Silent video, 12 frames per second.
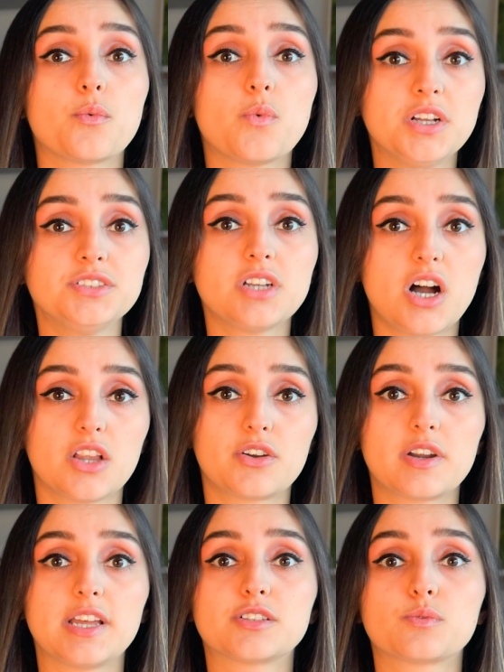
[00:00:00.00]
The
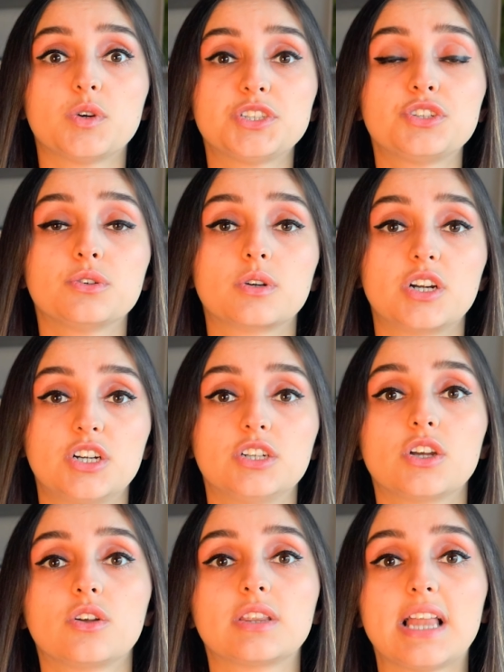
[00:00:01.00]
$1 is what you
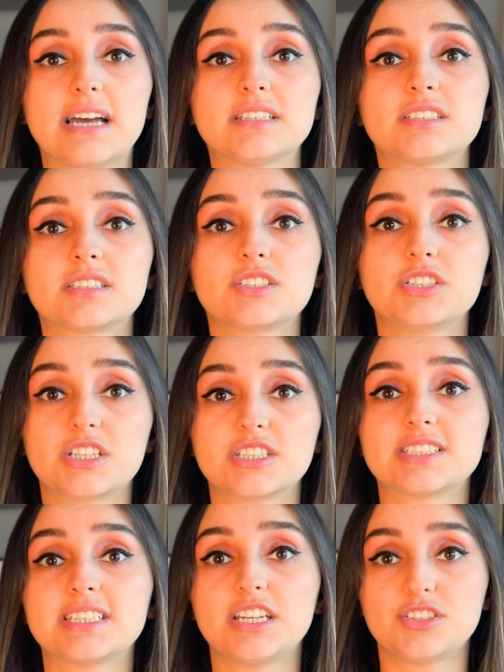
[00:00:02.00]
earned on last
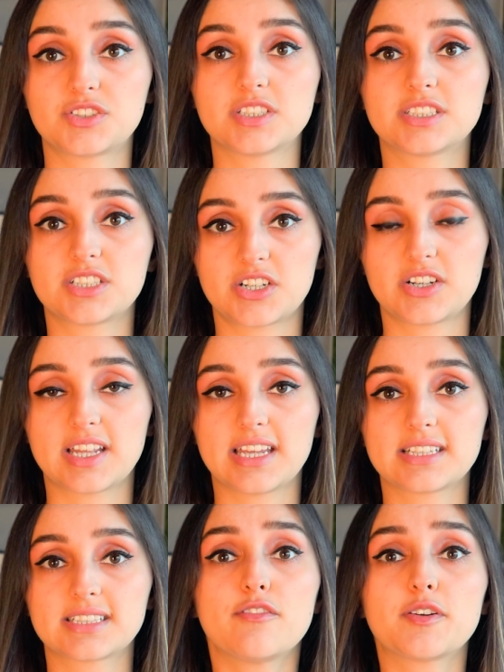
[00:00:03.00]
year's interest earnings.